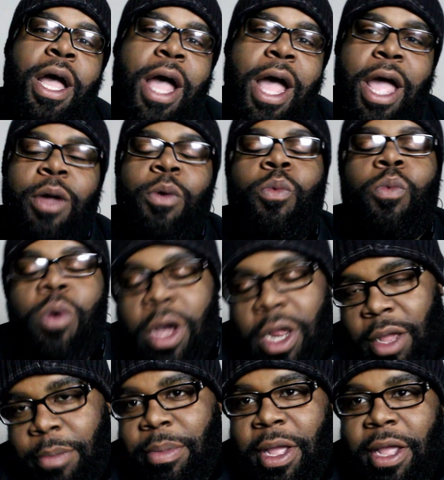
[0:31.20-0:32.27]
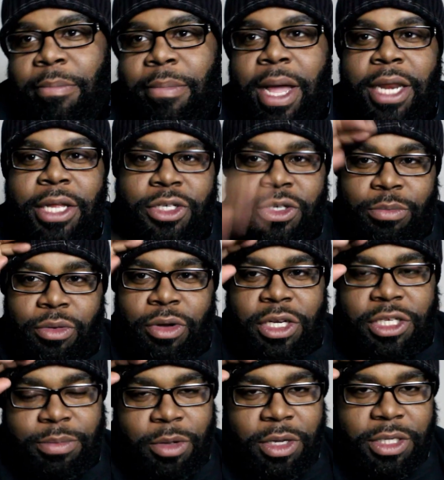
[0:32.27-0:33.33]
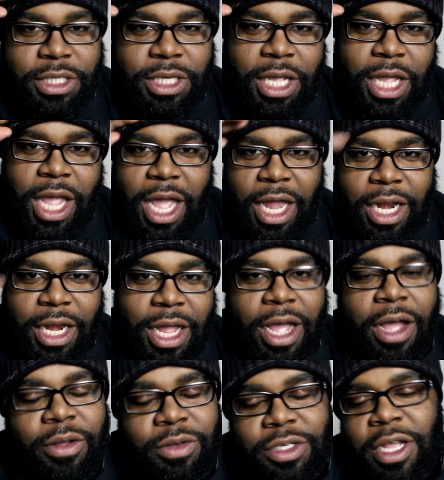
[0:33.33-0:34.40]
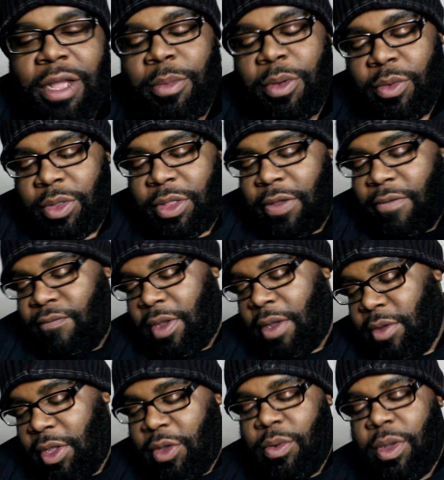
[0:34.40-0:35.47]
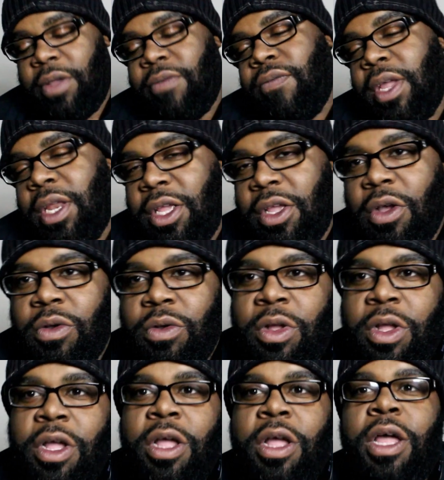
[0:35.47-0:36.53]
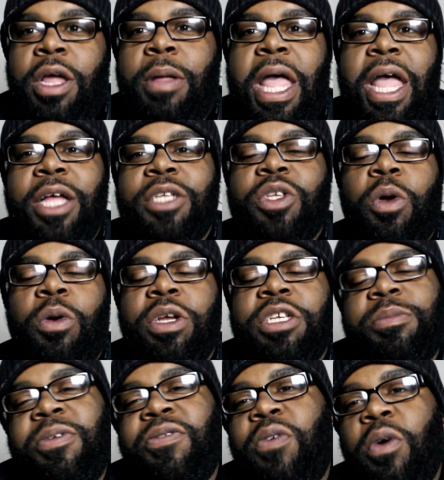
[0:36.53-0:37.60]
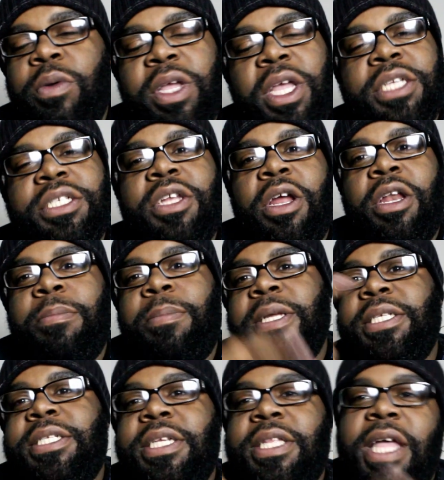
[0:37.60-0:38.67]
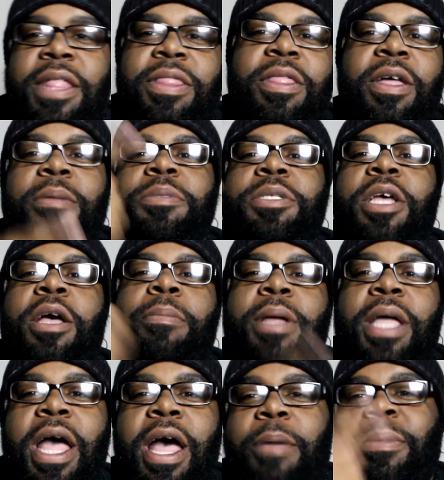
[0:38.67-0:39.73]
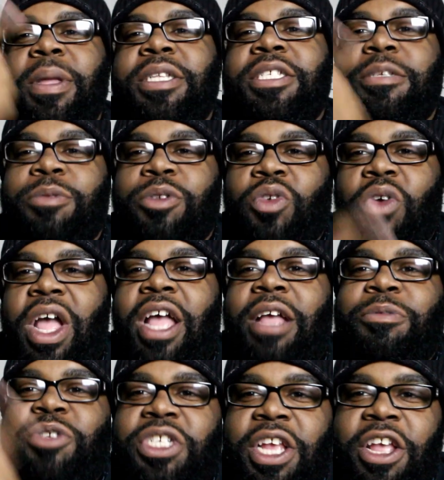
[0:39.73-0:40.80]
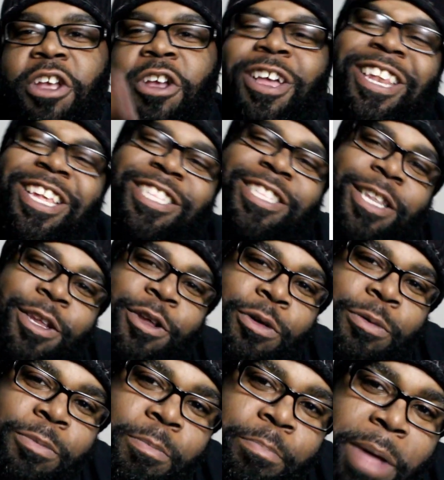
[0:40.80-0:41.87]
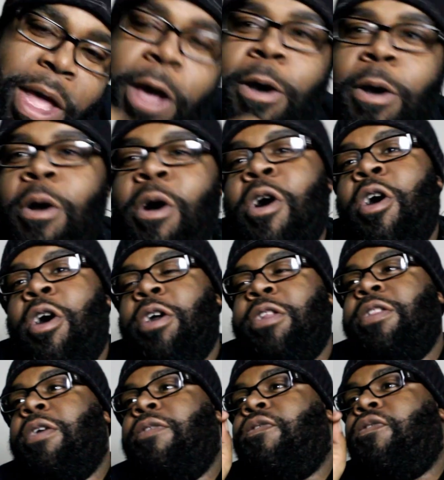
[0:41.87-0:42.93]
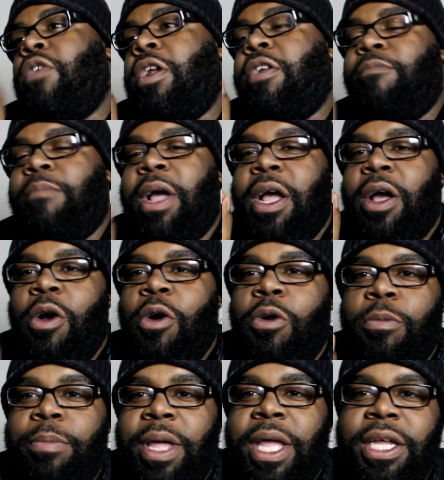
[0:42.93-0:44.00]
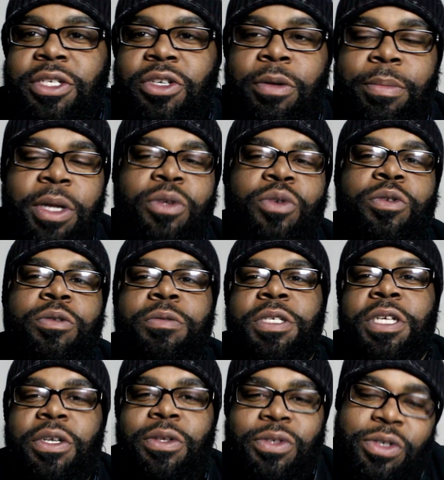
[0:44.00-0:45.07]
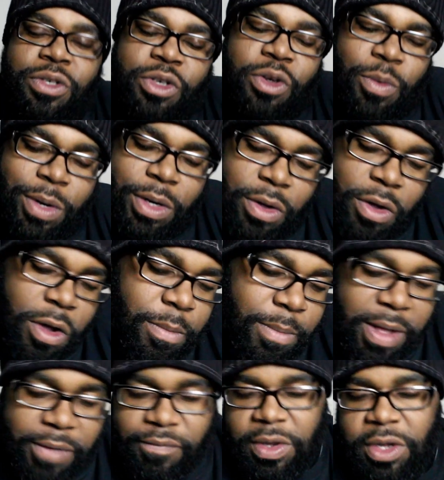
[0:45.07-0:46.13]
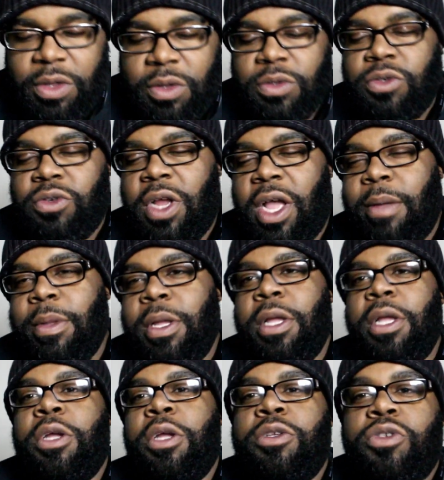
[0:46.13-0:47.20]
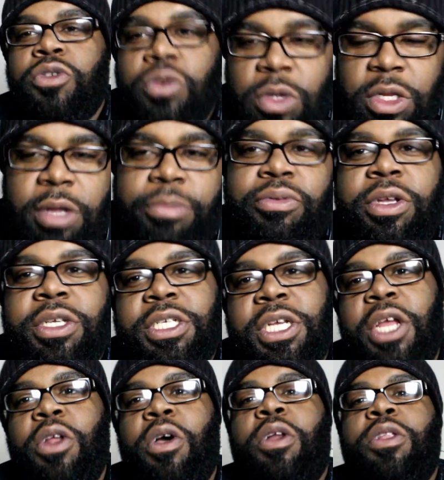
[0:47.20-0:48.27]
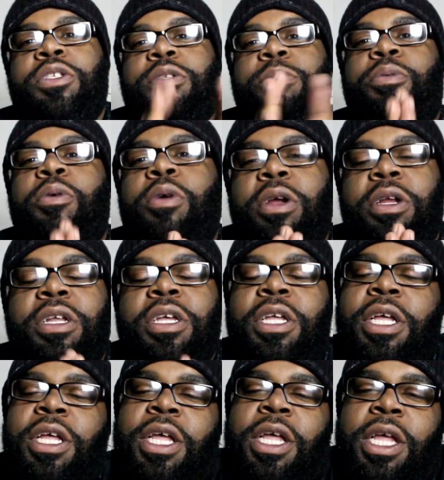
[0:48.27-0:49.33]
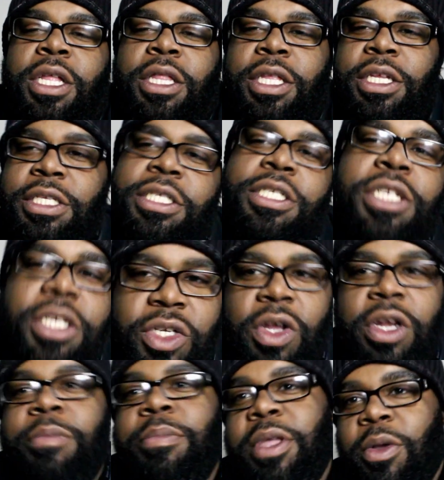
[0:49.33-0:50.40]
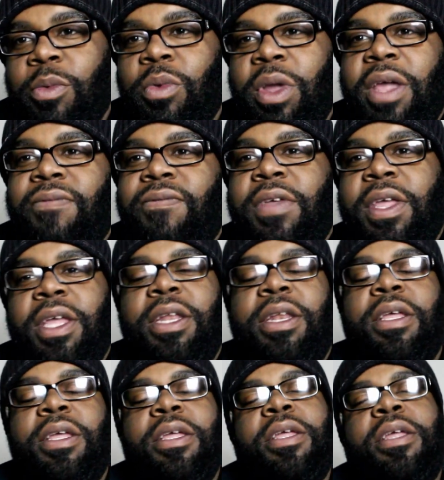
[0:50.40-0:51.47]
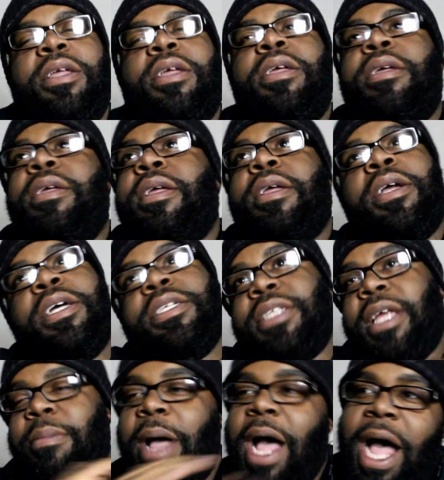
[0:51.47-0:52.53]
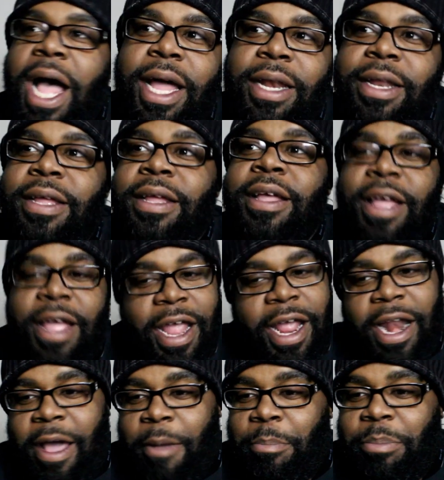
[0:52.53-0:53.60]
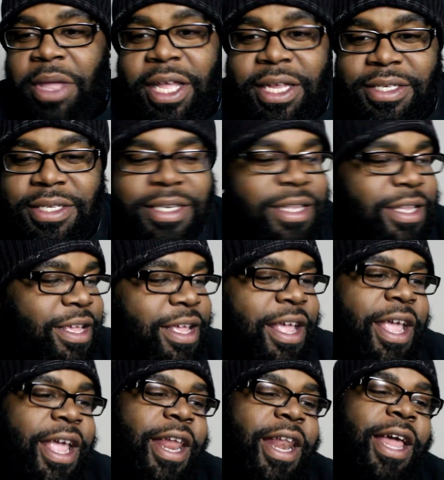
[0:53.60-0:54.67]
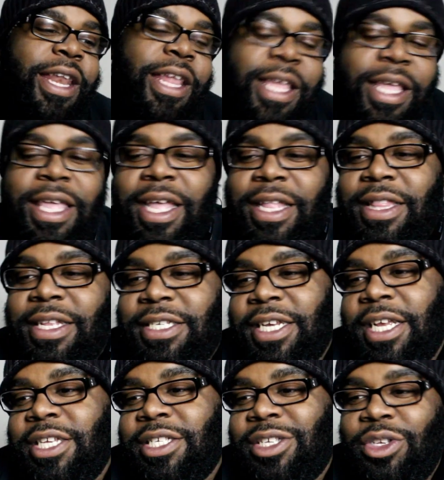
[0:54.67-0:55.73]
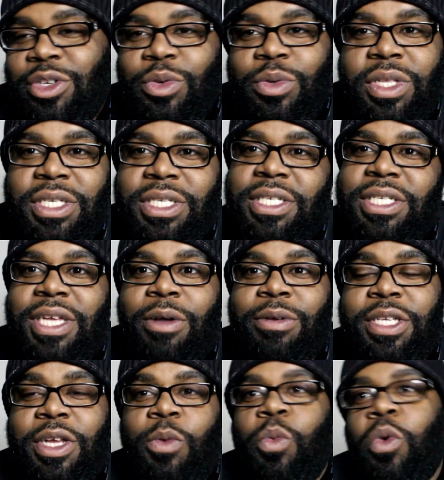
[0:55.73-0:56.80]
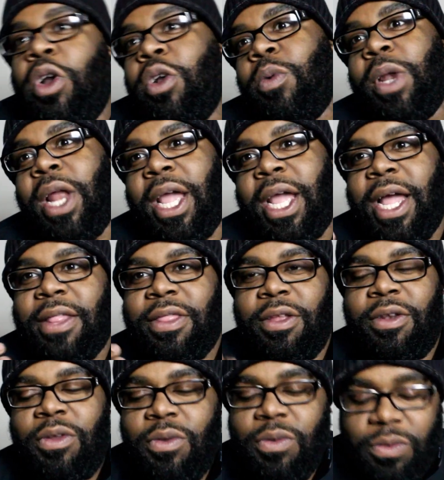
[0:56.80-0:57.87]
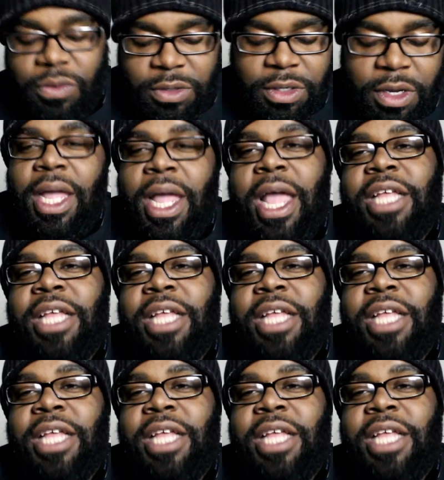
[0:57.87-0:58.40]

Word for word: Alright, what up everybody? It's your boy the Smart Sneakerhead in the house coming with a very quick video. As always, before we get started, please hit that thumbs up, comment, subscribe, share, click the little bell on the front of my homepage on my YouTube channel so you know when all my videos drop. Truly appreciate all the support. This is just going to be a rant vid because I'm hot and I'm pissed and I didn't get the chance to do this since I was at work when I got the news.